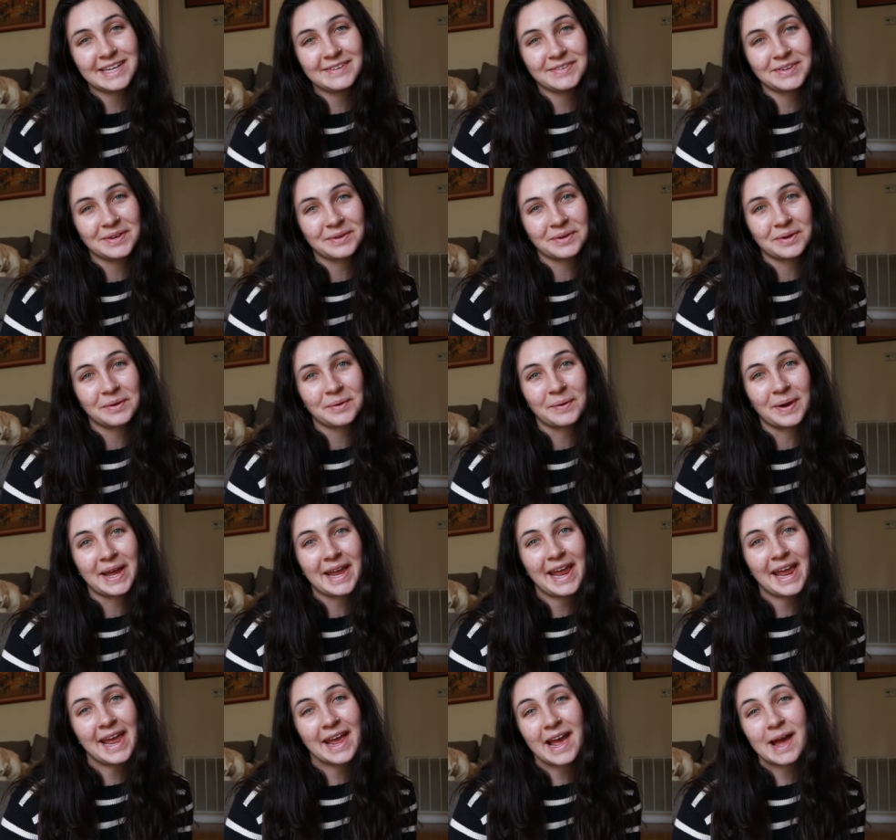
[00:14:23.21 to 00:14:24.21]
If you don't know who
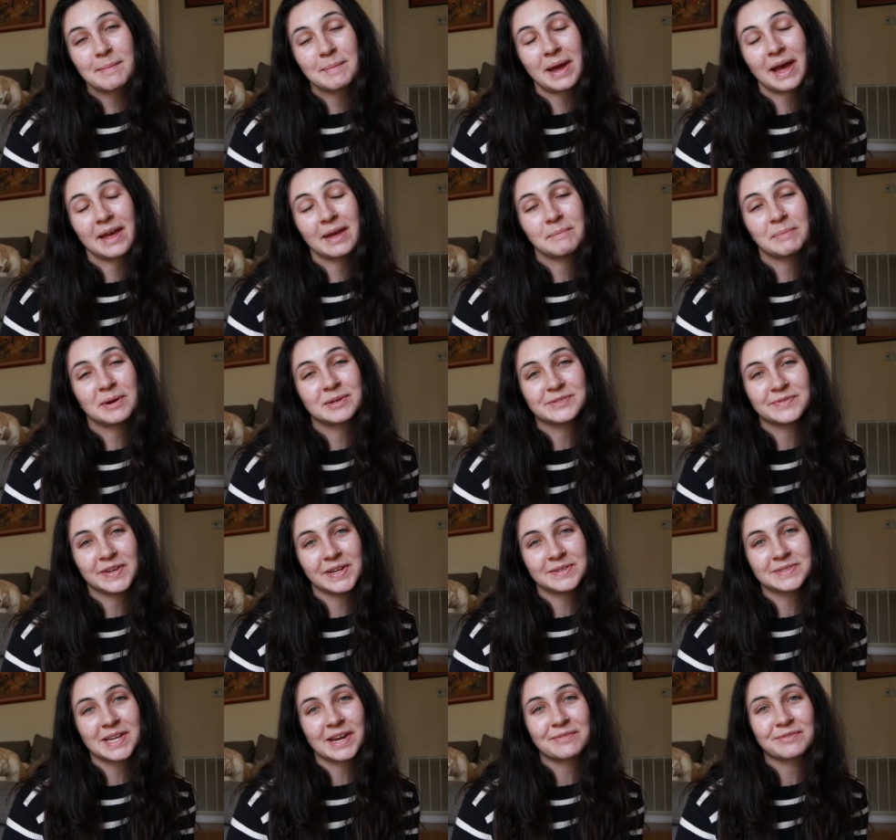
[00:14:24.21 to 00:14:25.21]
I am, I post
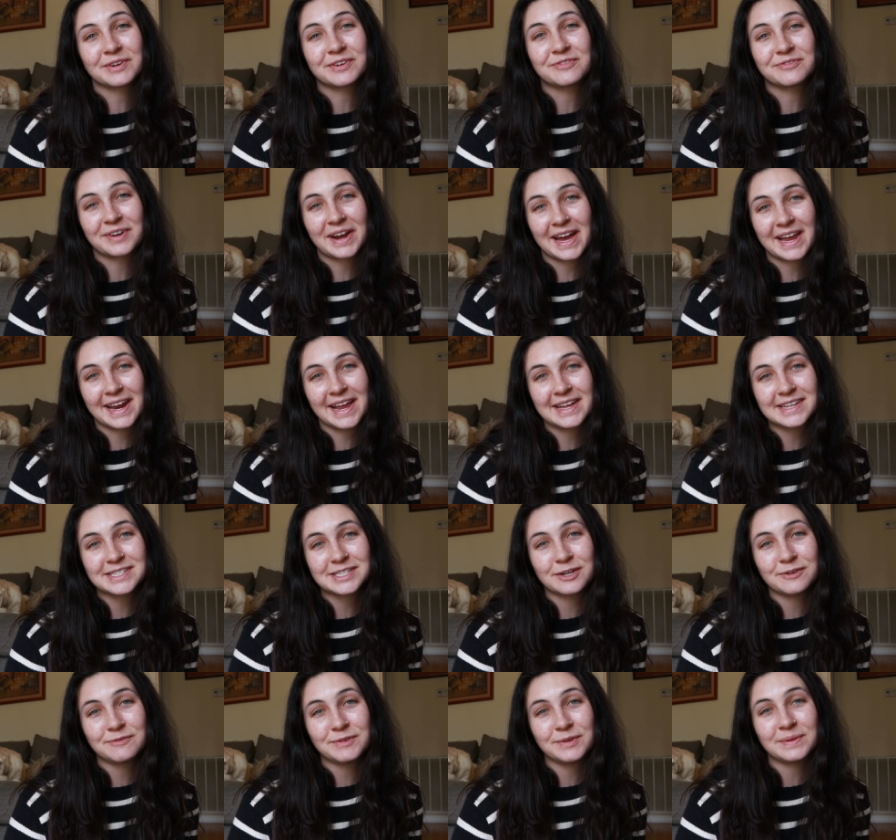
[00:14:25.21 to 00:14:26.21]
videos every Friday.
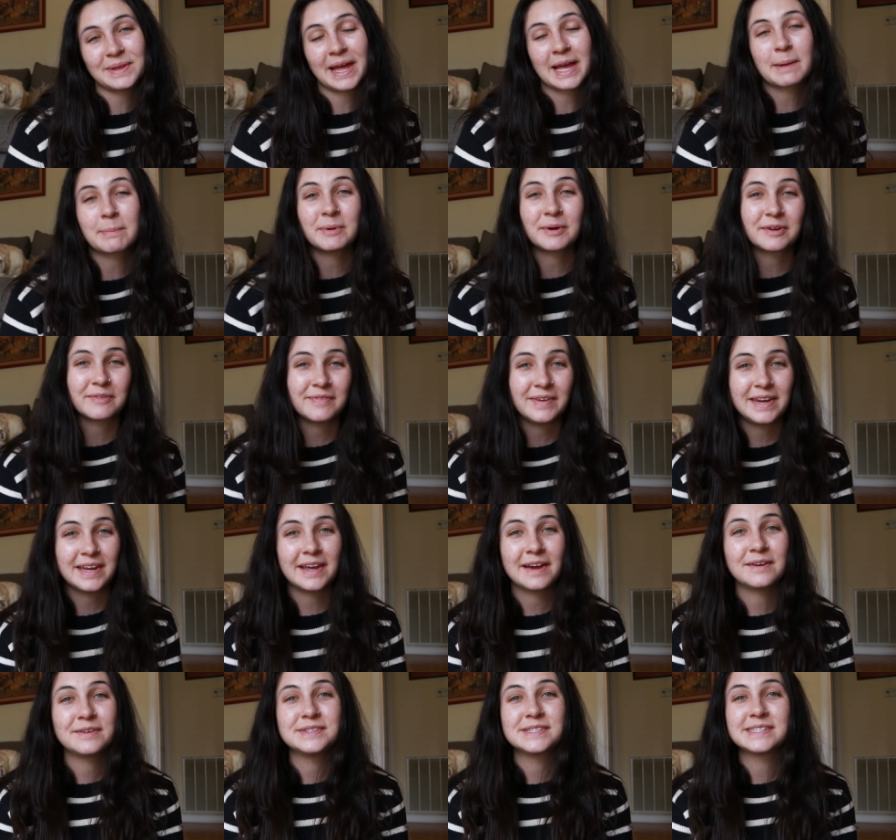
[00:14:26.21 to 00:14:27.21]
So if you like book
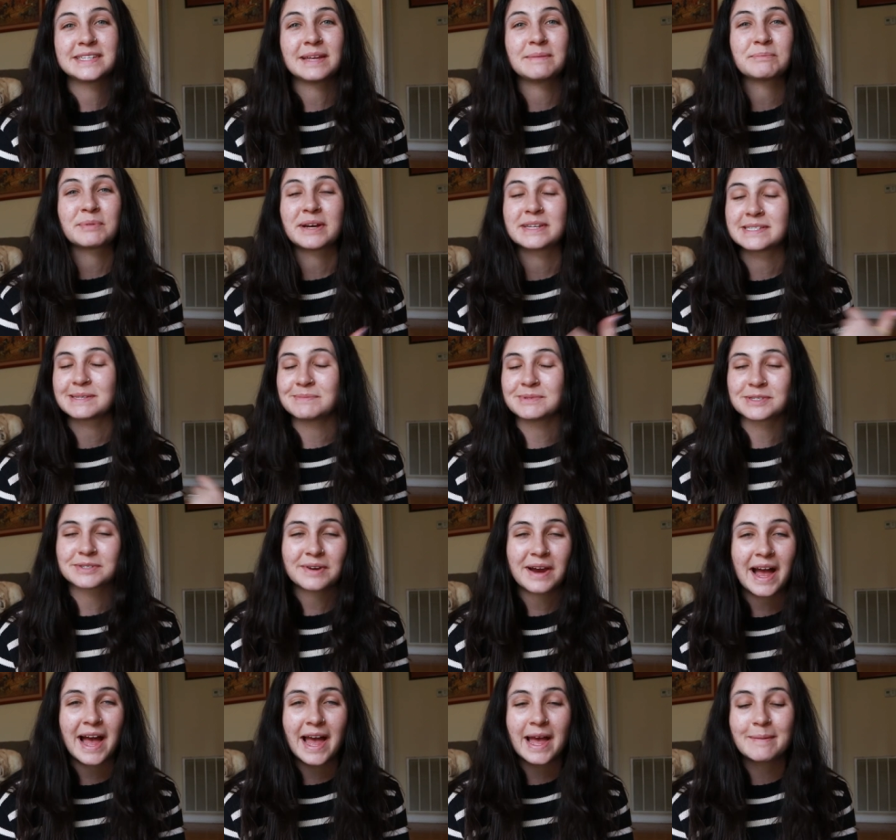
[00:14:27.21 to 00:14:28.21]
videos, then press
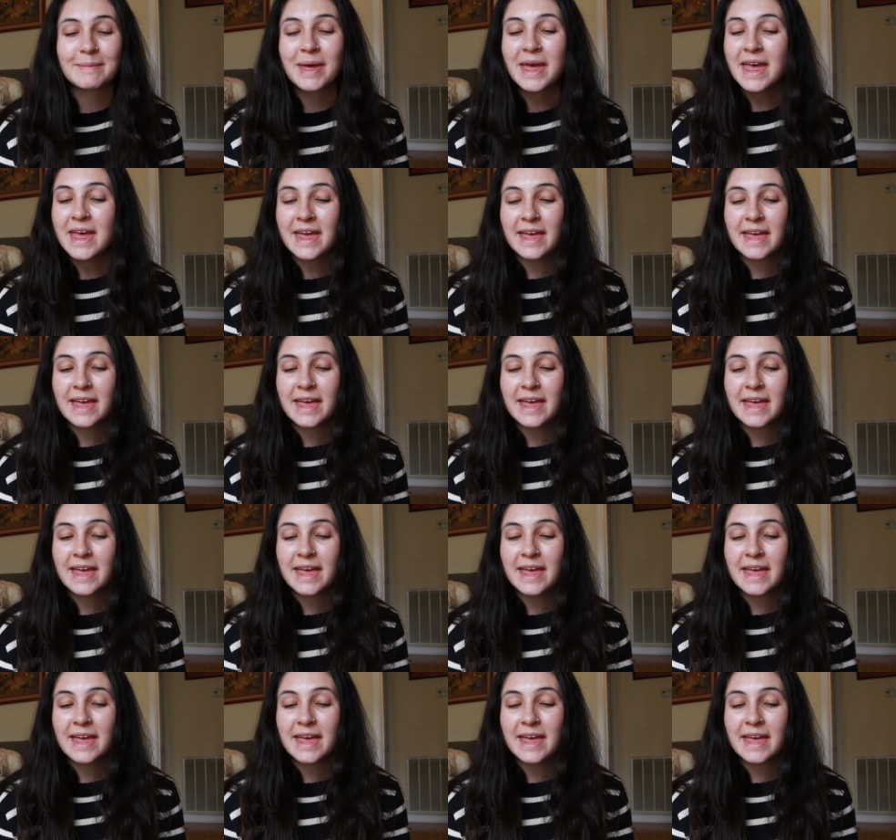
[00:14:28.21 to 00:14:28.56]
subscribe.